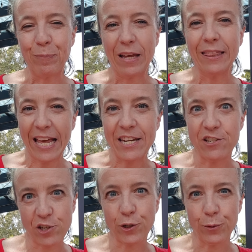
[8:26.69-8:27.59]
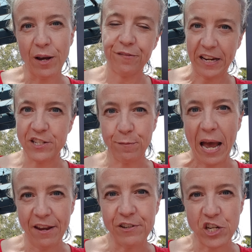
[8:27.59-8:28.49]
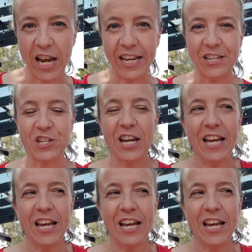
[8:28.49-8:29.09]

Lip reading: led to effective behaviour change.